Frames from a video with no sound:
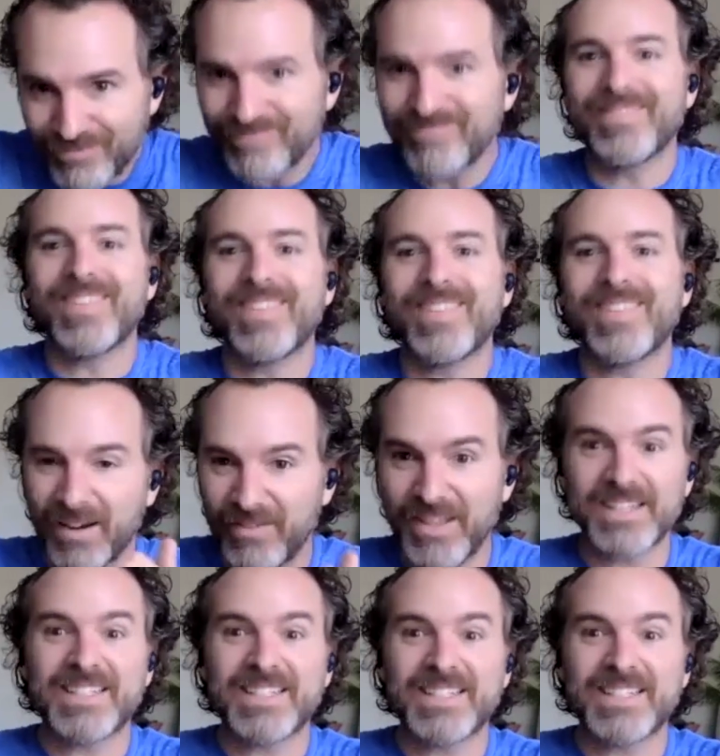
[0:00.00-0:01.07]
the kind of the
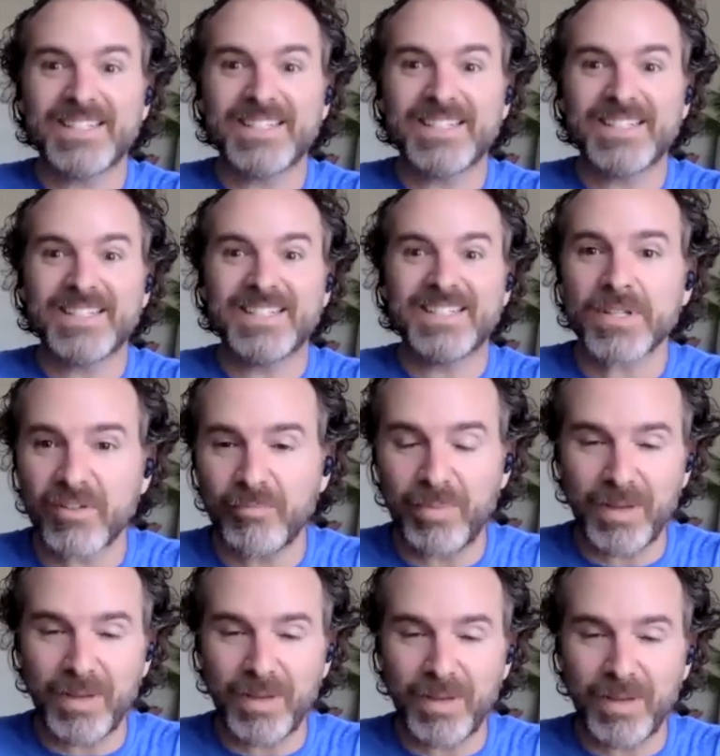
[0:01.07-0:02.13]
intended purpose of
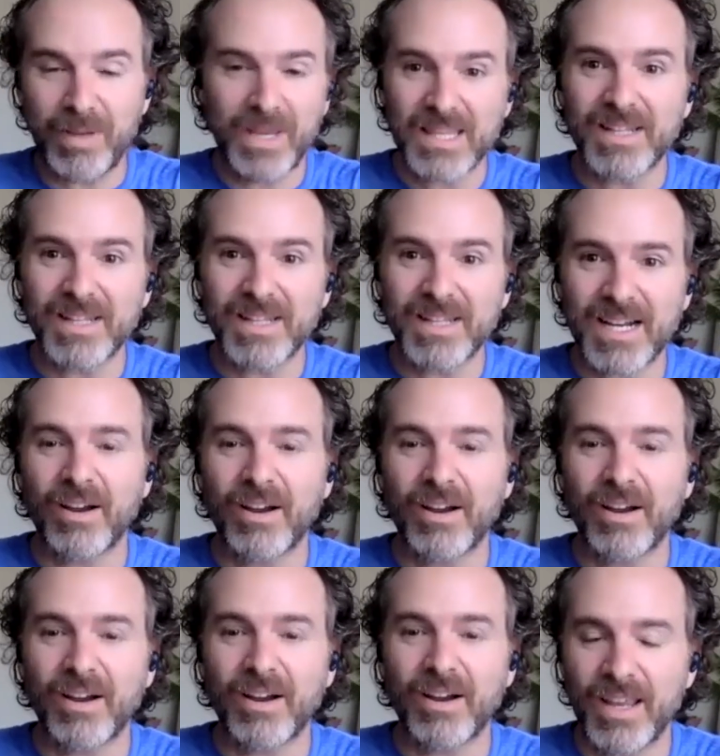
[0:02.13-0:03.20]
being in the military
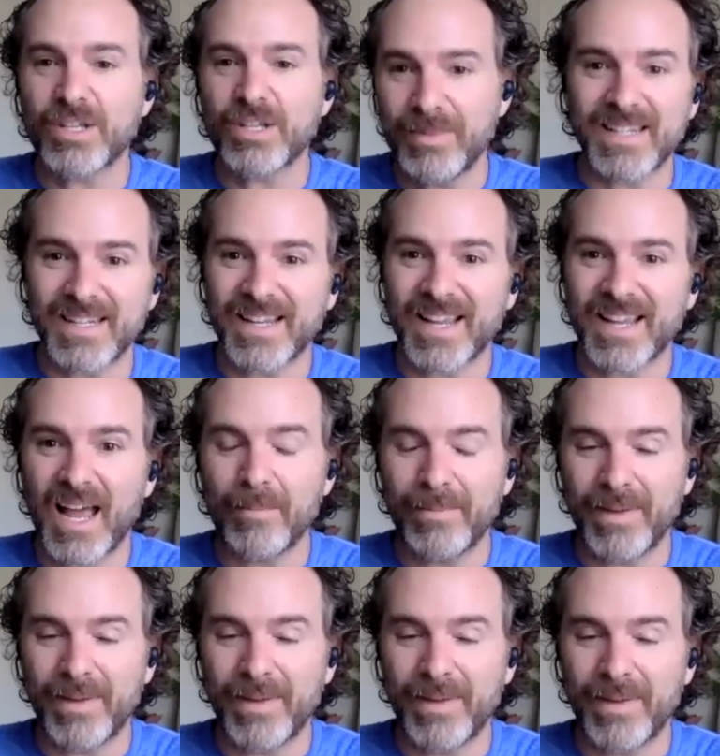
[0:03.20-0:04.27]
is to be sent into
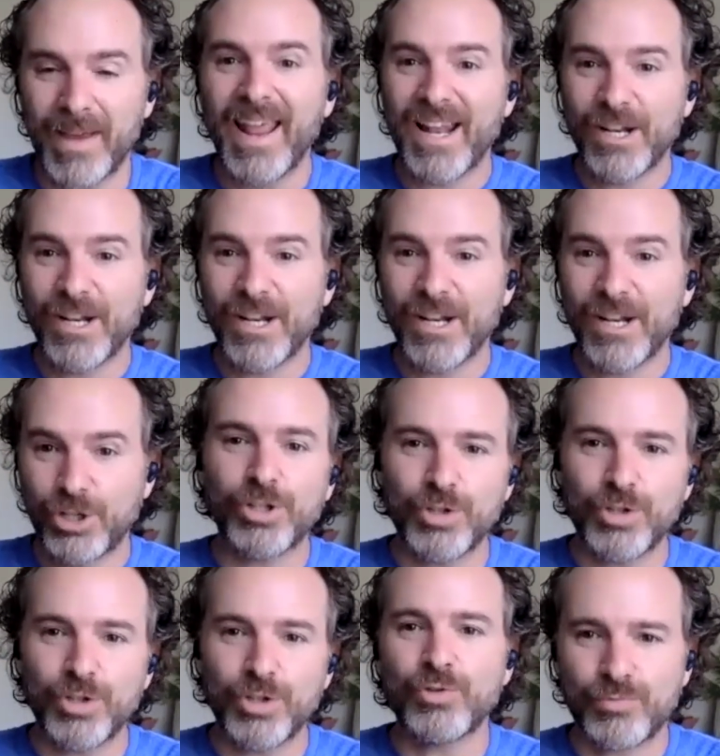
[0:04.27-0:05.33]
combat. And should
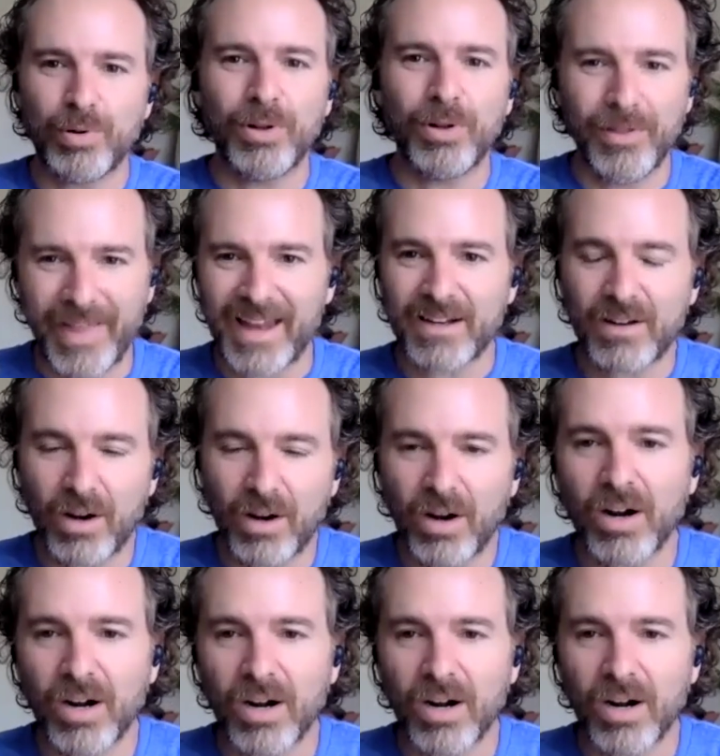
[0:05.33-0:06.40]
you pull that
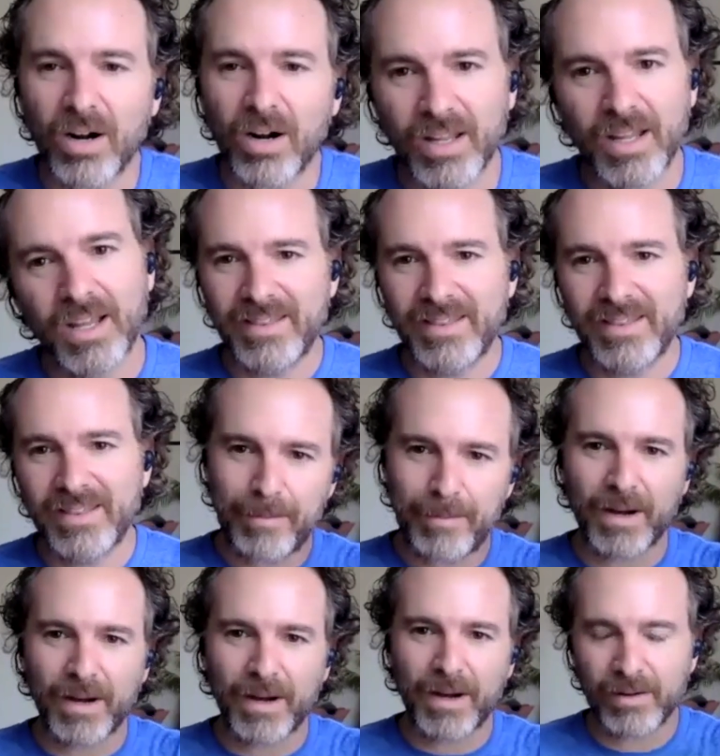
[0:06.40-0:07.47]
card, that
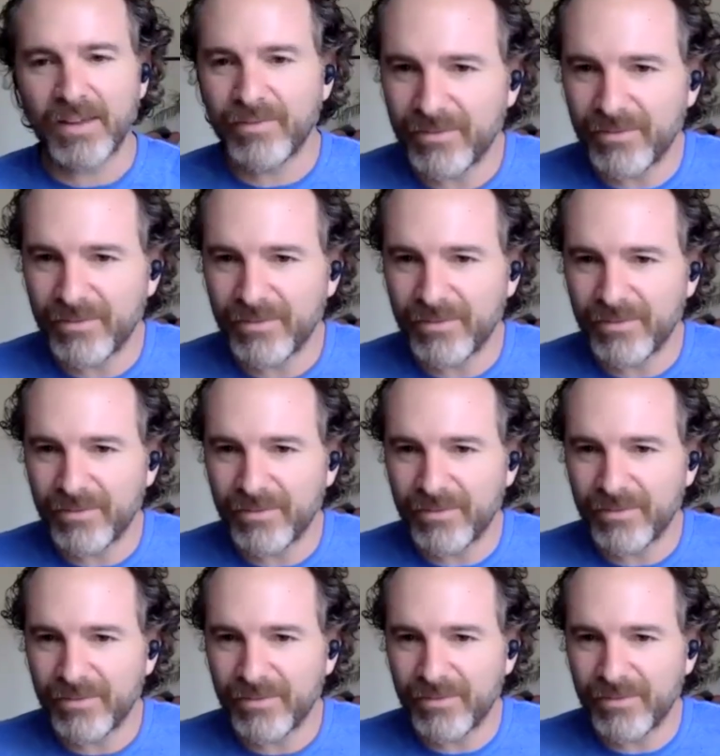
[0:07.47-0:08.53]
better life
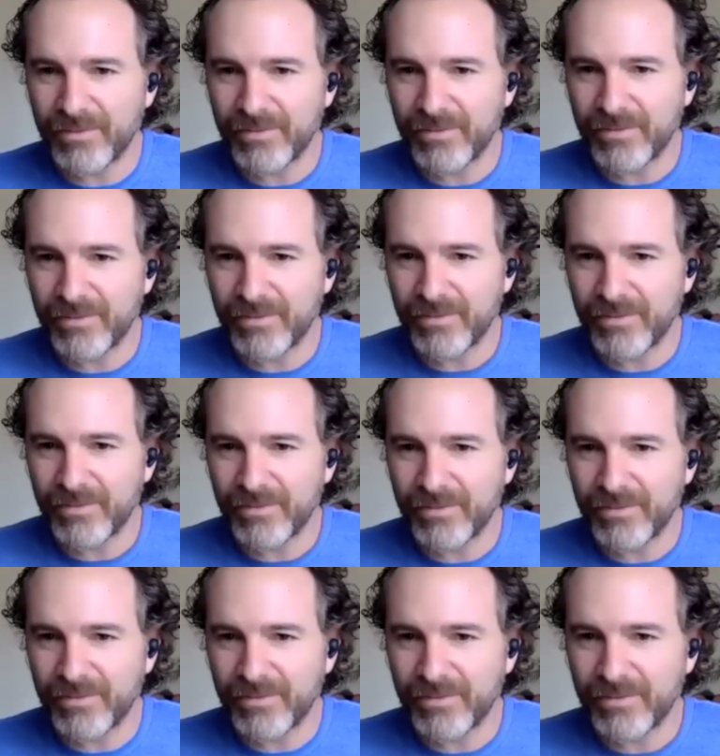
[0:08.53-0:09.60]
maybe
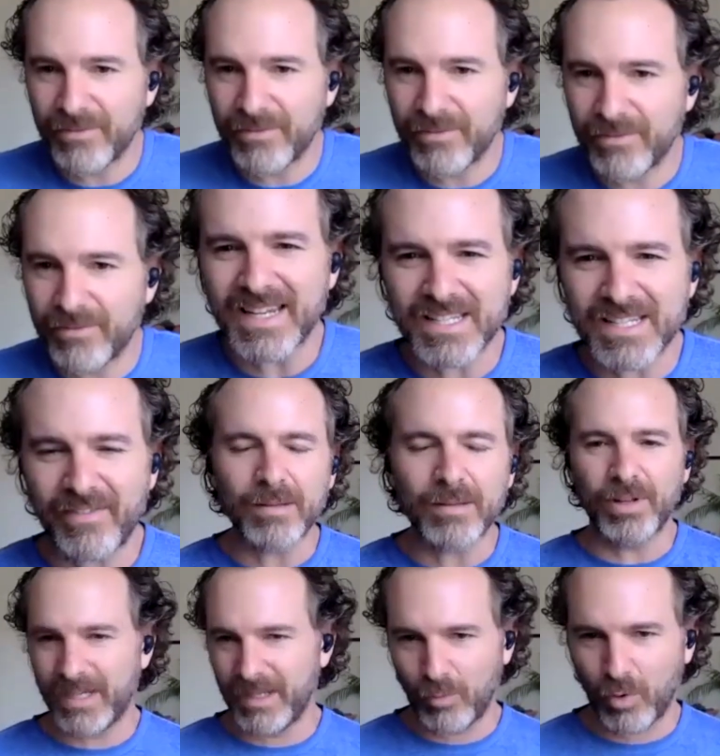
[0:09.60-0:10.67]
isn't as
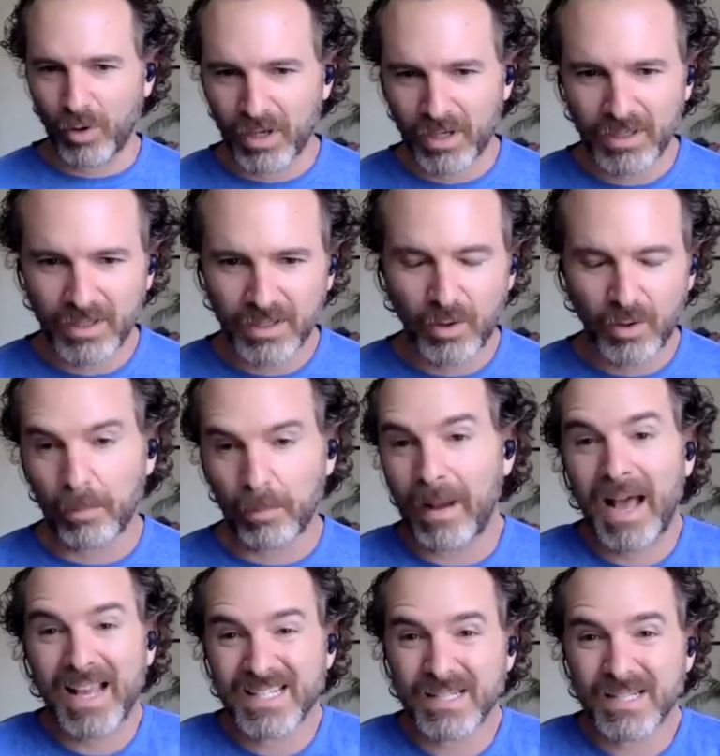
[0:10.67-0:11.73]
available anymore or
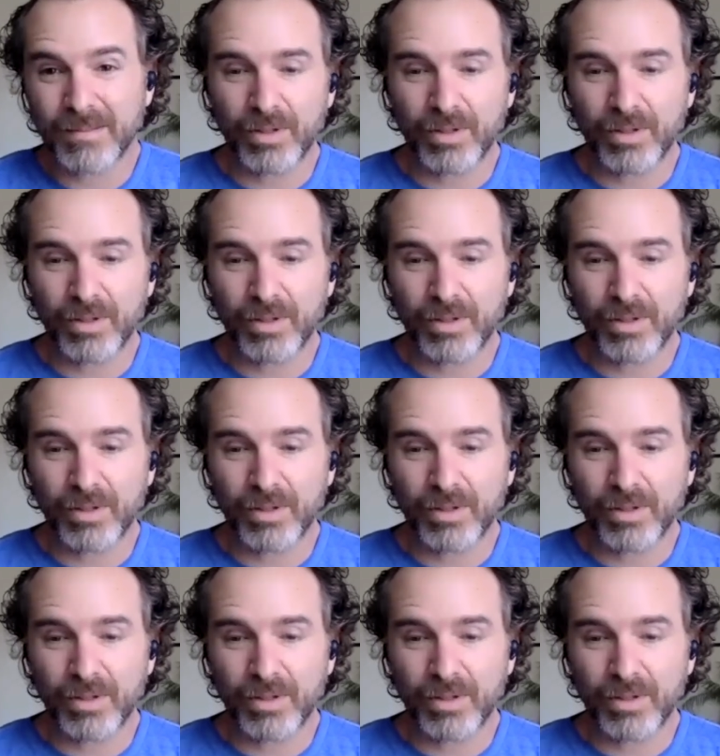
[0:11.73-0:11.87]
possible.